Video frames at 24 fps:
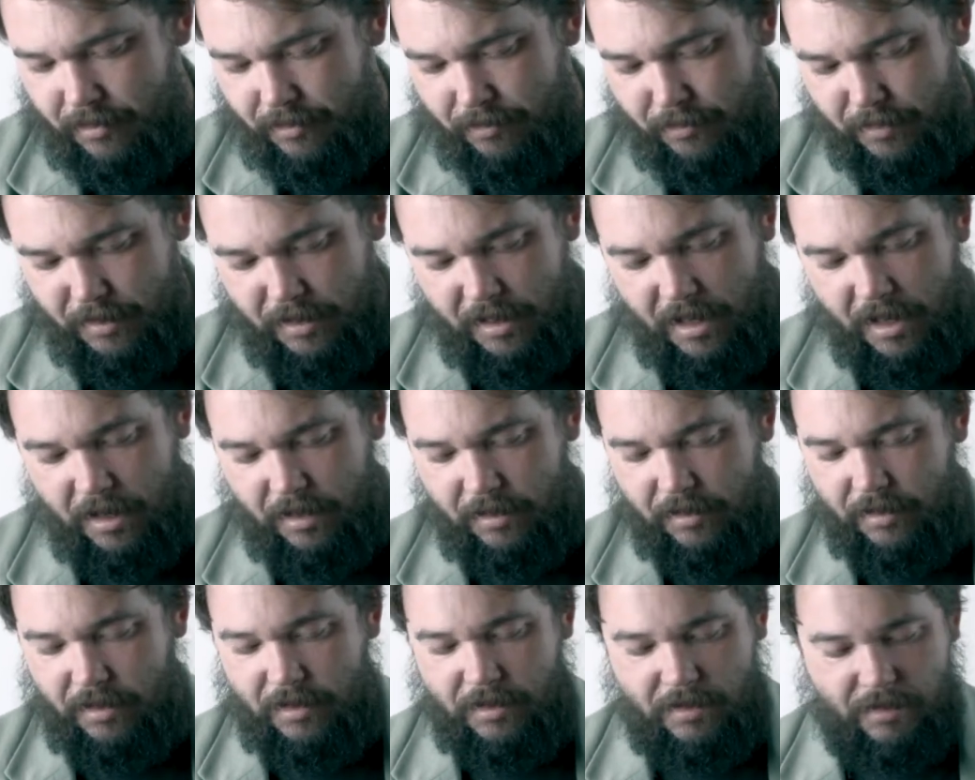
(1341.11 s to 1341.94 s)
But that
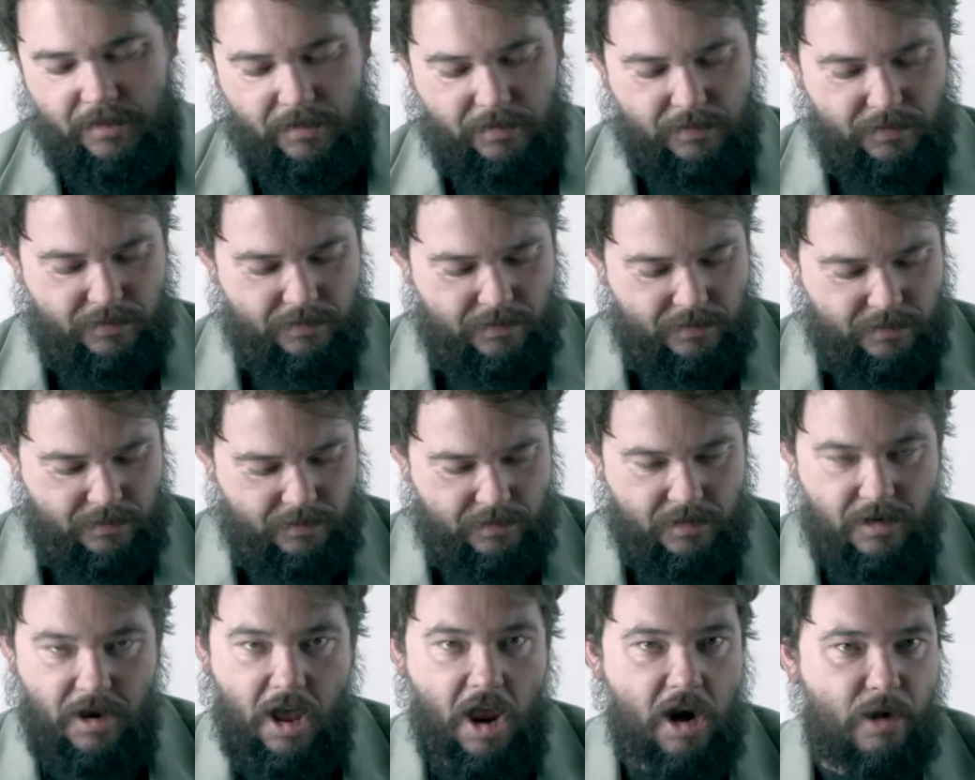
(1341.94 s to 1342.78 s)
is
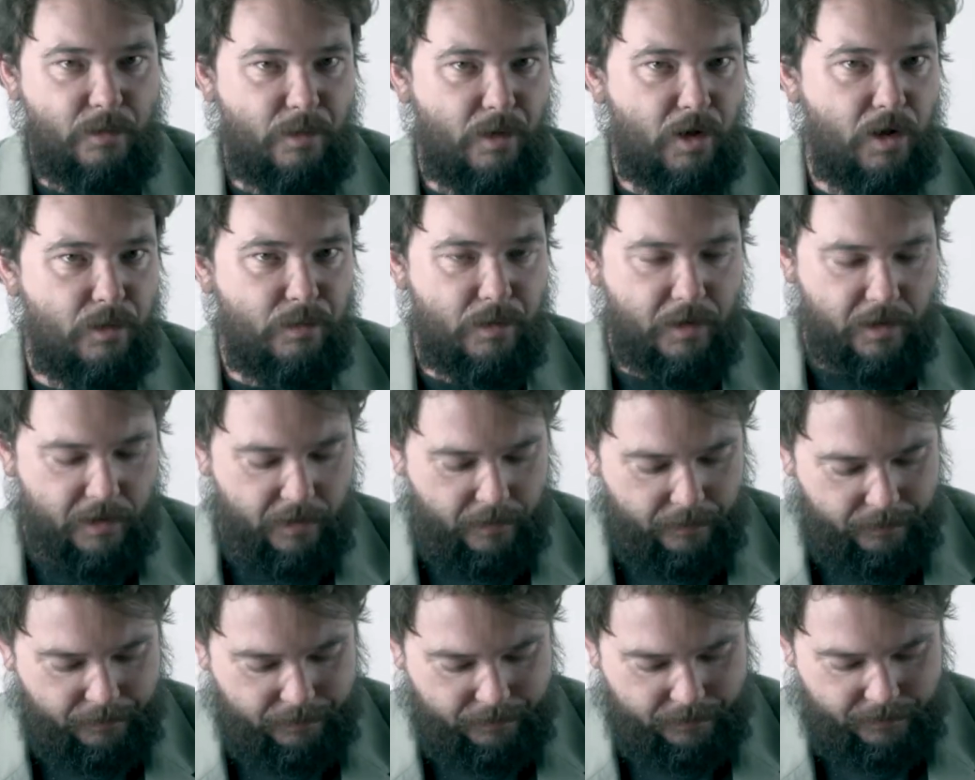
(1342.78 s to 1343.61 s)
not appropriate.
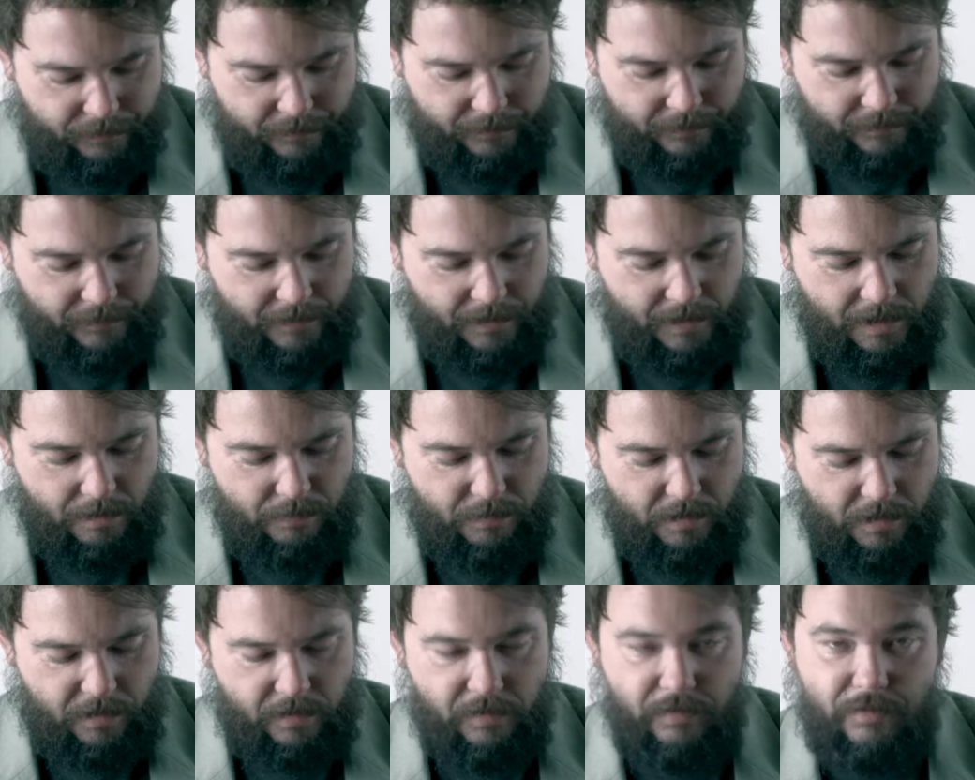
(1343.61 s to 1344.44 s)
I'm
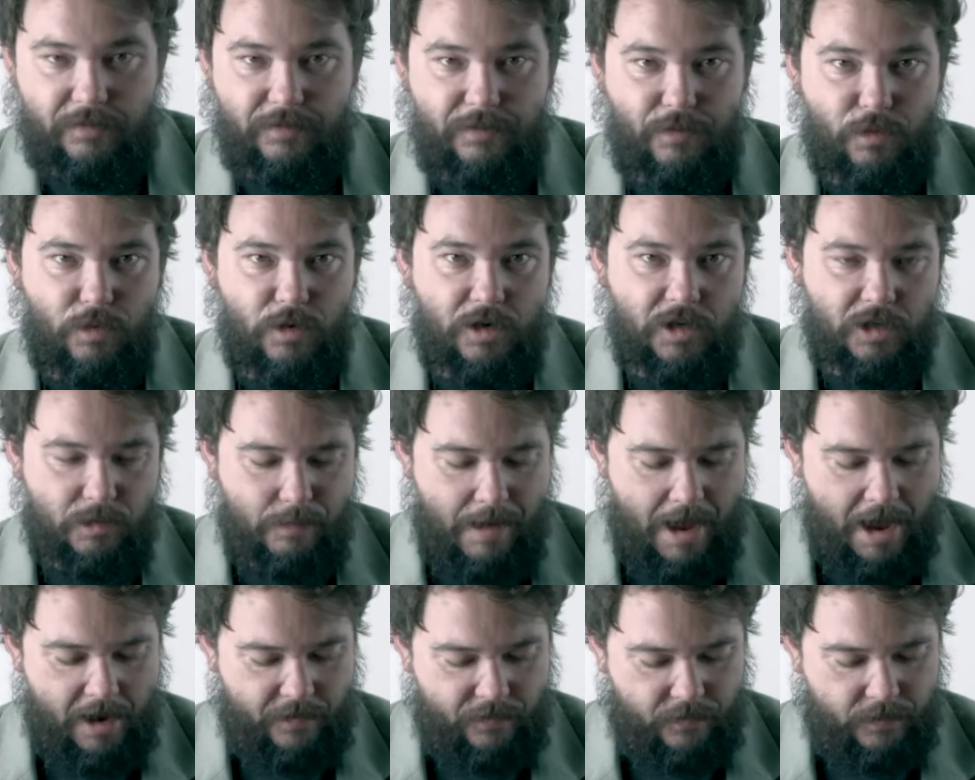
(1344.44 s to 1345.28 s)
going to reel
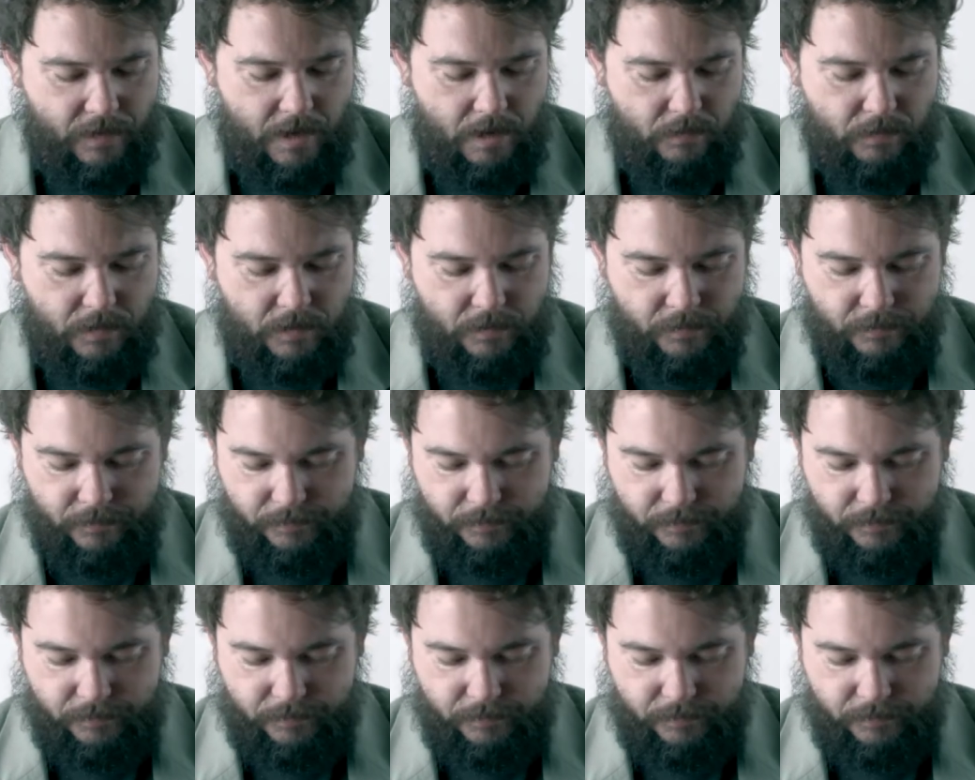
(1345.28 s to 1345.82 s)
back from that one.